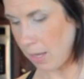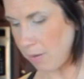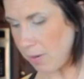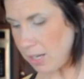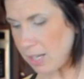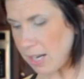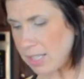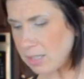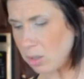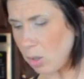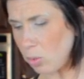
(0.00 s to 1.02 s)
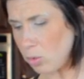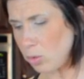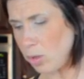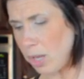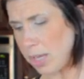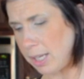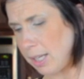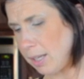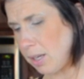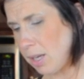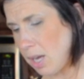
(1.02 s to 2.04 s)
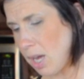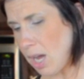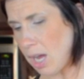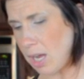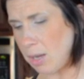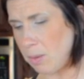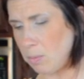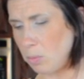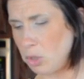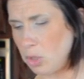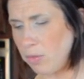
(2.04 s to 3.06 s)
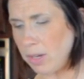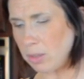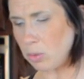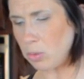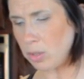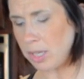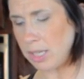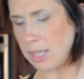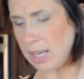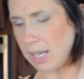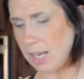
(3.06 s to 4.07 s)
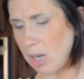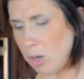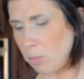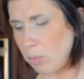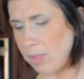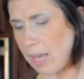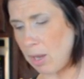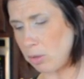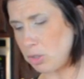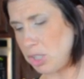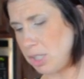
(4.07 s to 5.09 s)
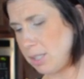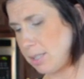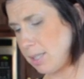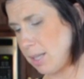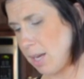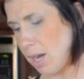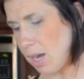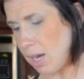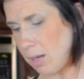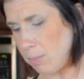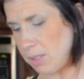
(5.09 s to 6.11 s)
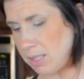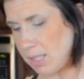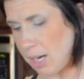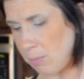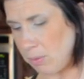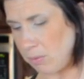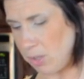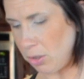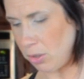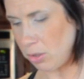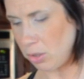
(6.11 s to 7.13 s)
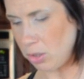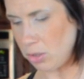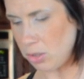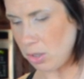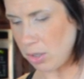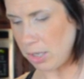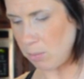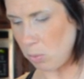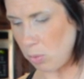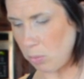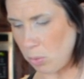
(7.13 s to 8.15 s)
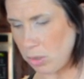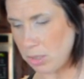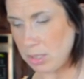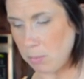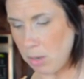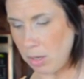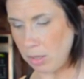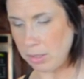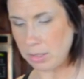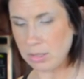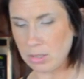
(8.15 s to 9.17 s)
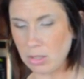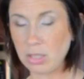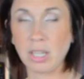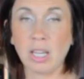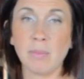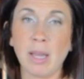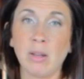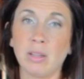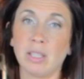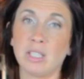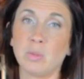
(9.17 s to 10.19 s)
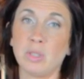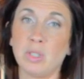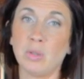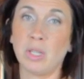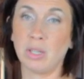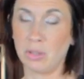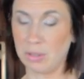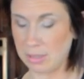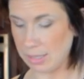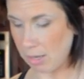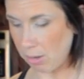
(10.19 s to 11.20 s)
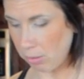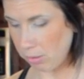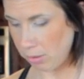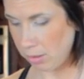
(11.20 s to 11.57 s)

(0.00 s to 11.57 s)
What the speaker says: Find a nice local honey. When you find local honey, that can help with allergies. This time of year, you're going to start getting more and more because the pollen is starting to come out. At least we do here in the south.